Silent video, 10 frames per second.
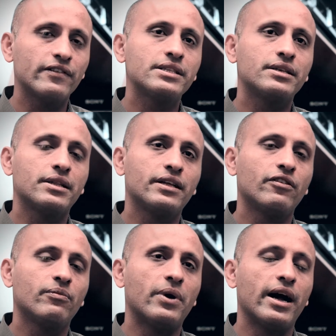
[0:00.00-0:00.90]
which is
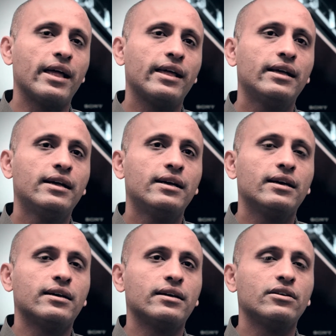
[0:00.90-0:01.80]
received by
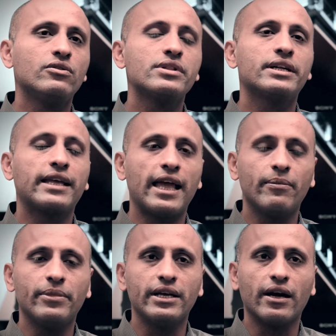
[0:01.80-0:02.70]
the user can
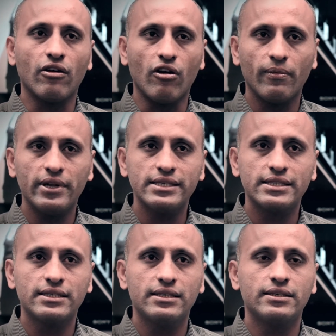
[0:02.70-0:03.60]
be
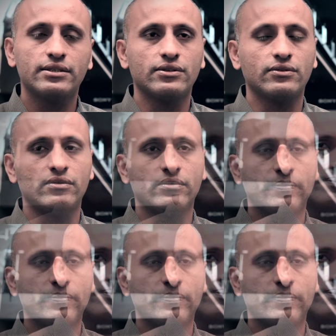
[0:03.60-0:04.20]
anomalous. So